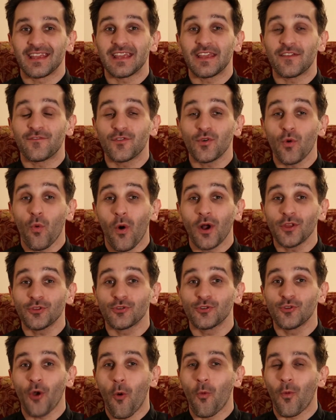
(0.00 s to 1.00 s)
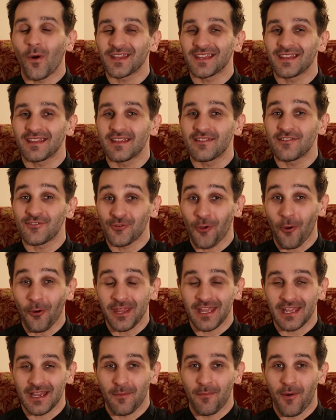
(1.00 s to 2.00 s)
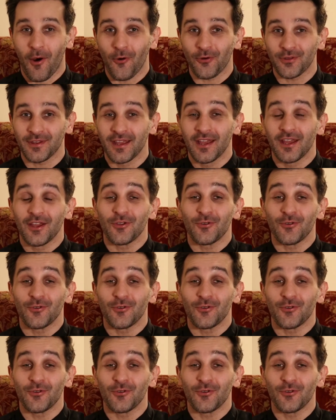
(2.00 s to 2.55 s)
If you want to know what he's talking about,